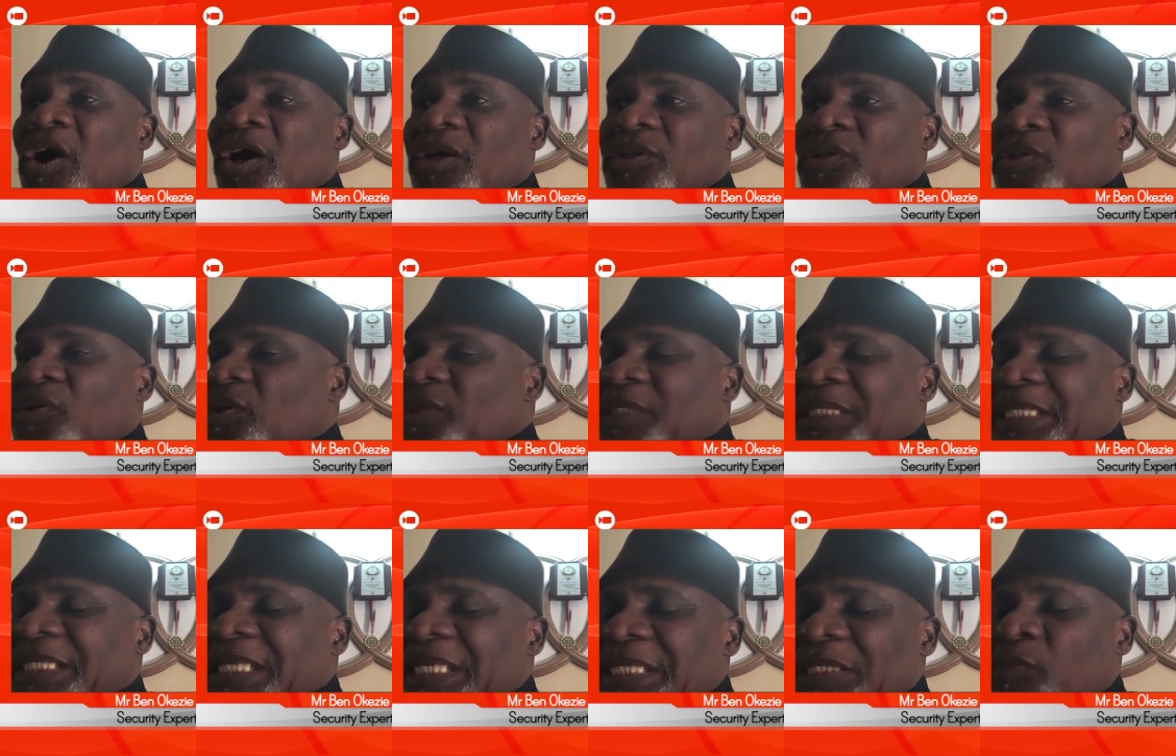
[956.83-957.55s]
All
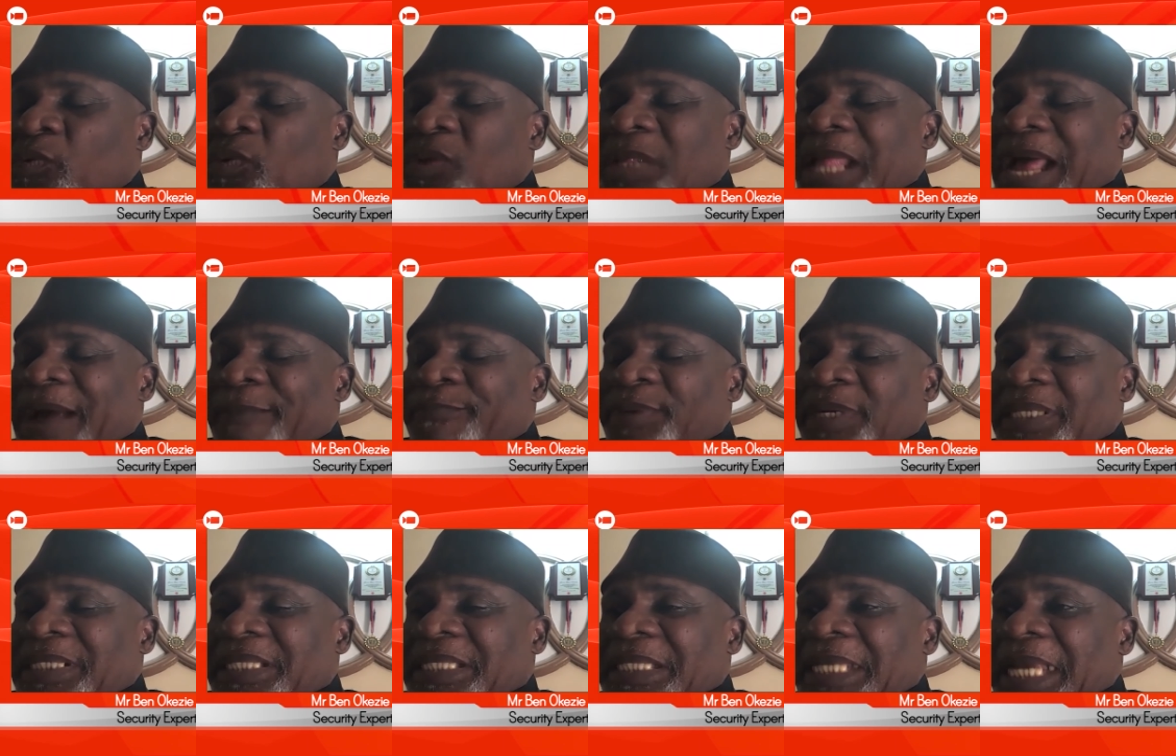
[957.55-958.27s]
those things will
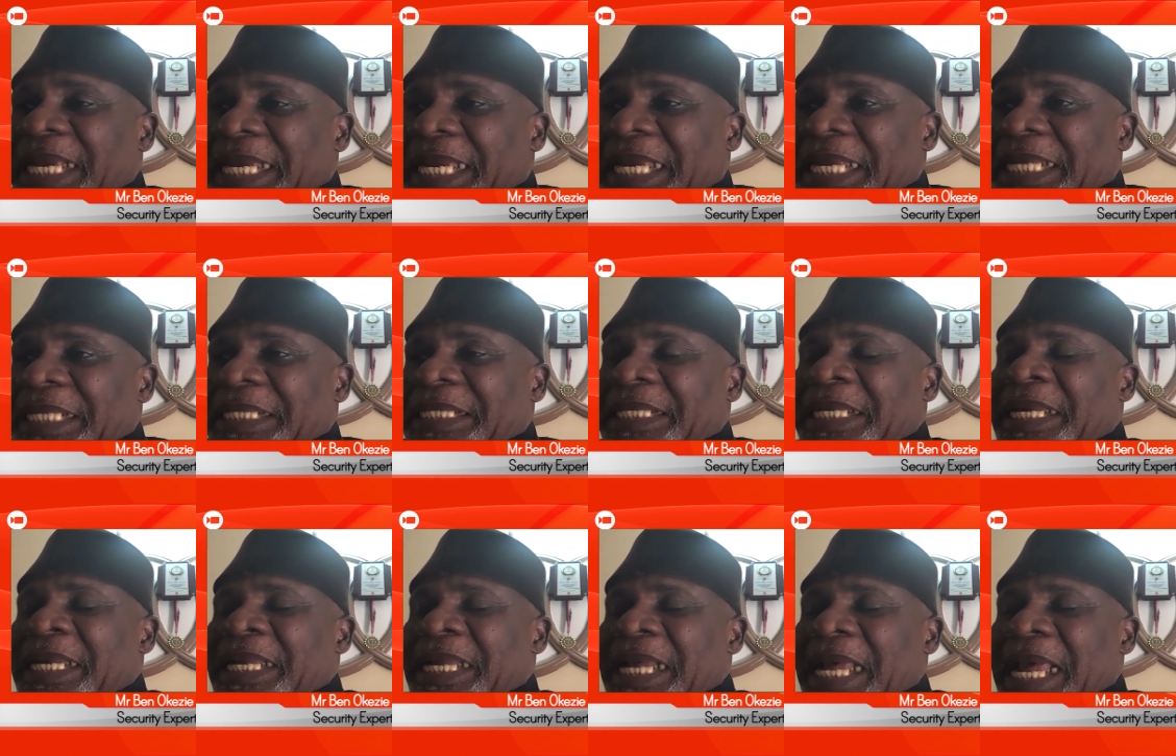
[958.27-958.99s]
have been
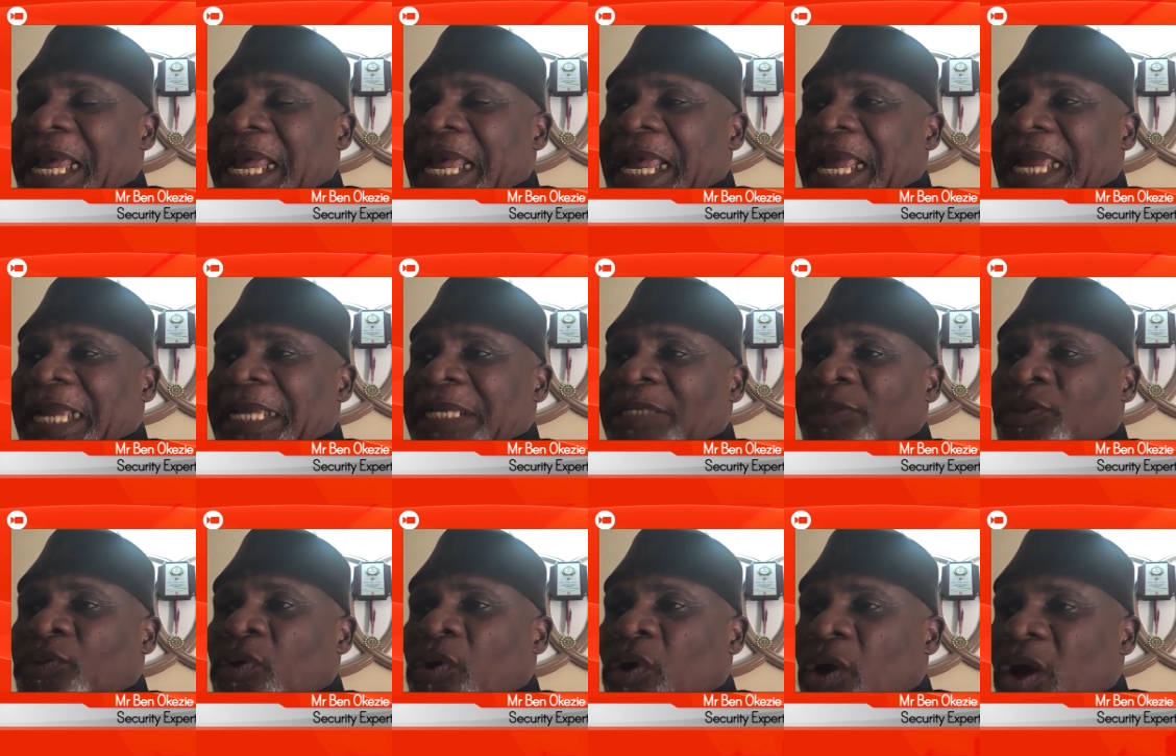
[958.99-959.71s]
taken uh,
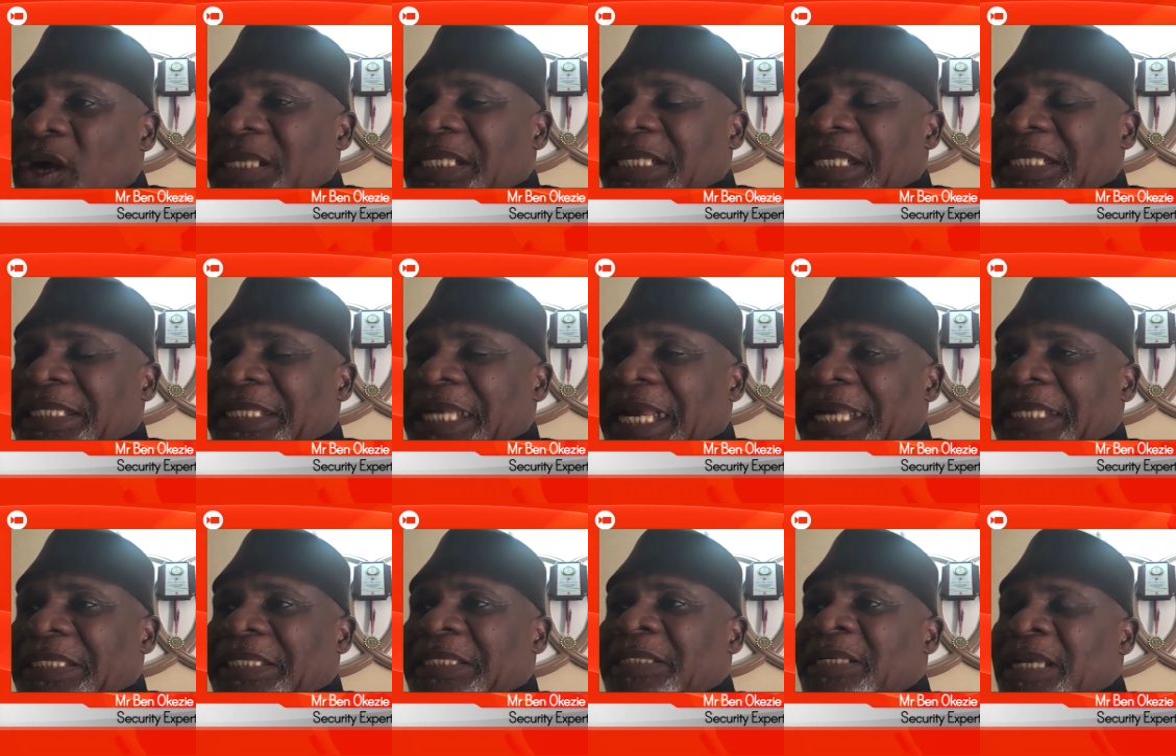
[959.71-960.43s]
into
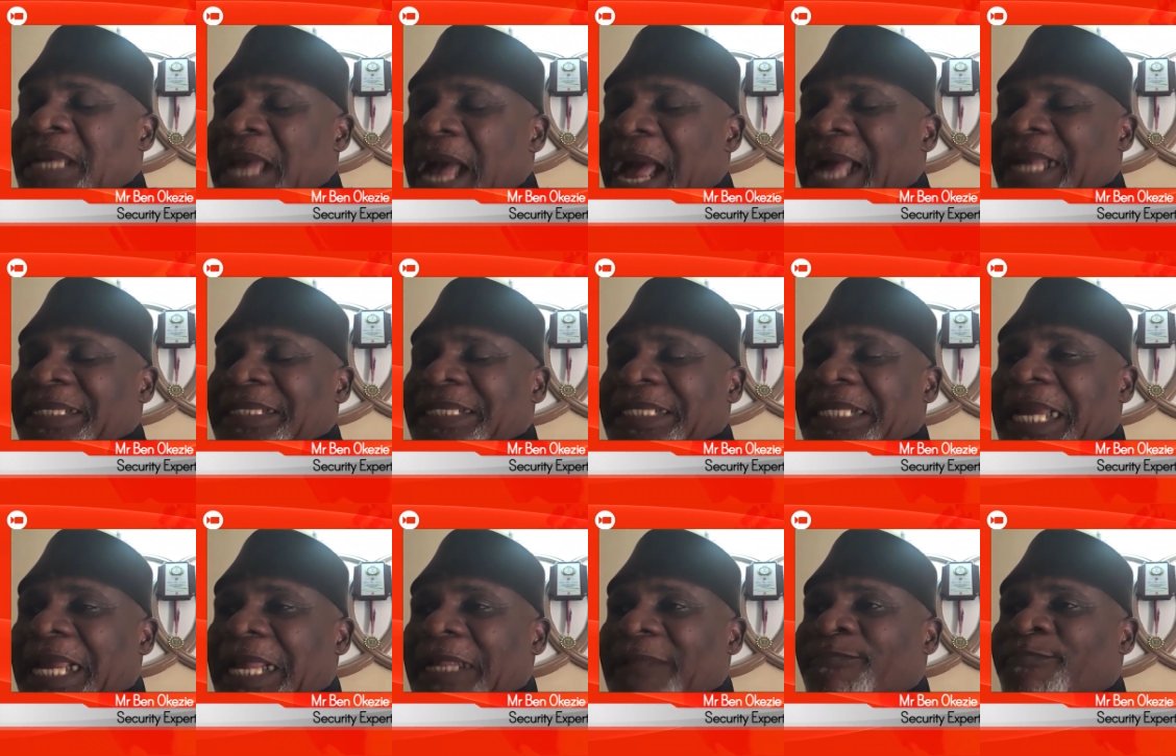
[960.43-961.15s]
cognizance
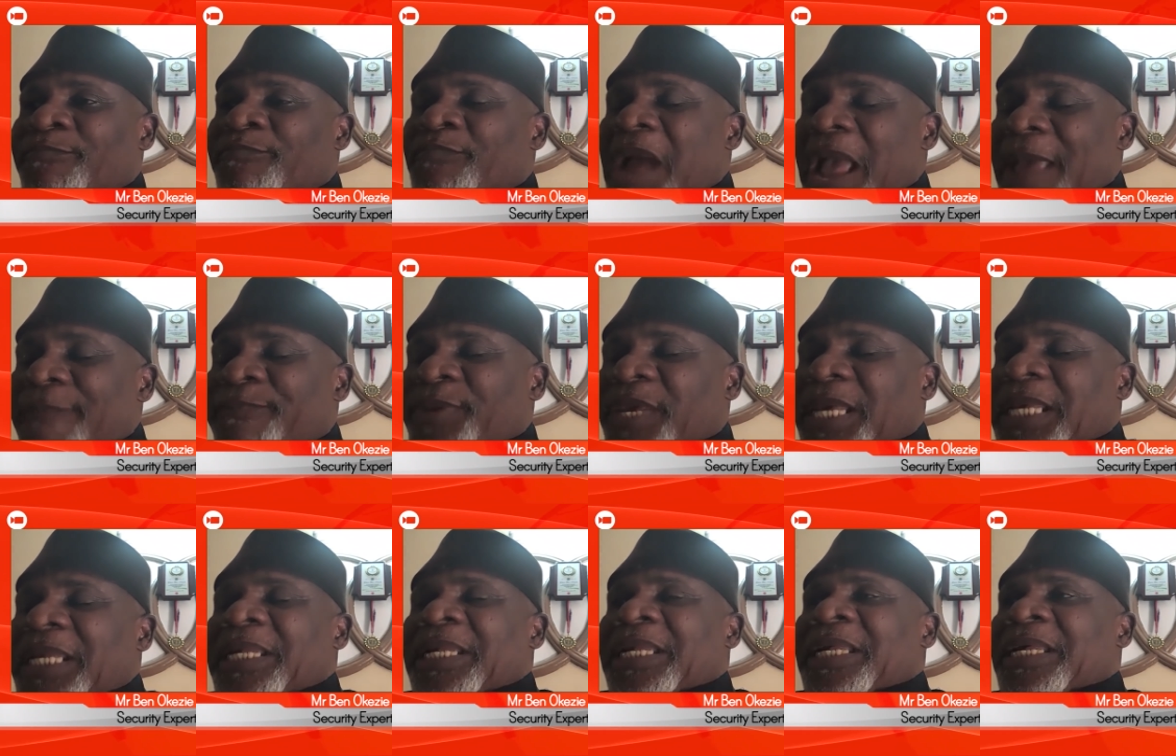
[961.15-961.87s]
and then
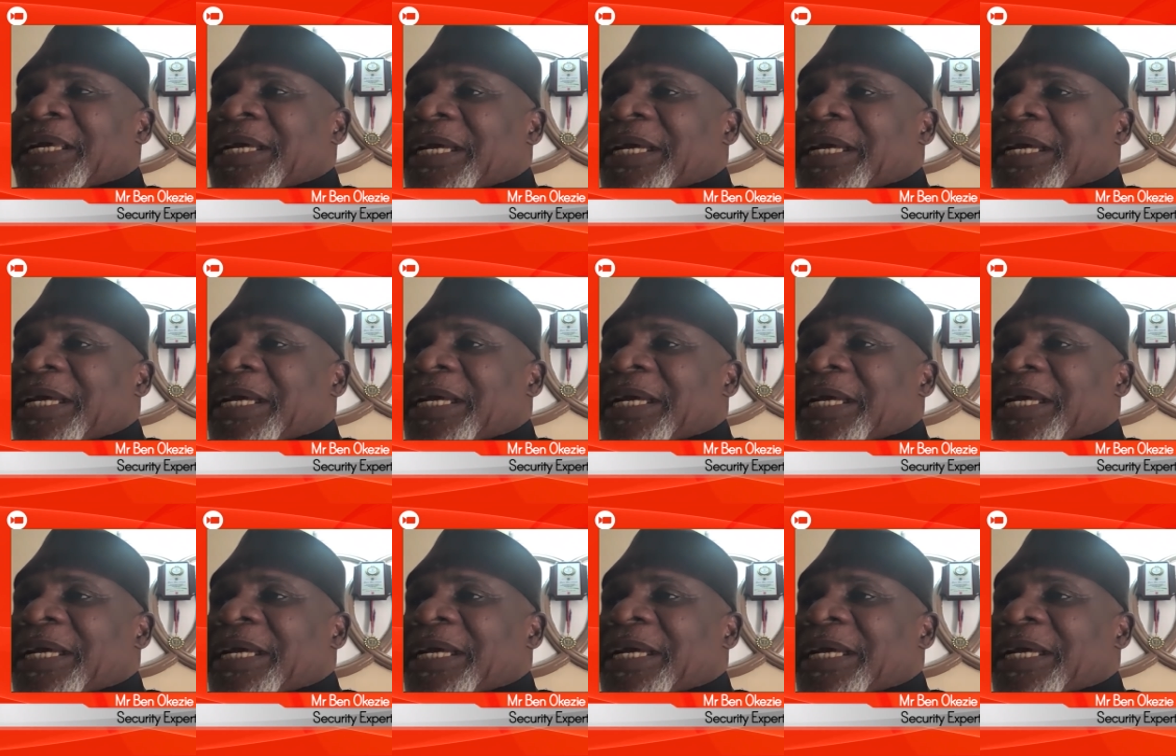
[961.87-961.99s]
maybe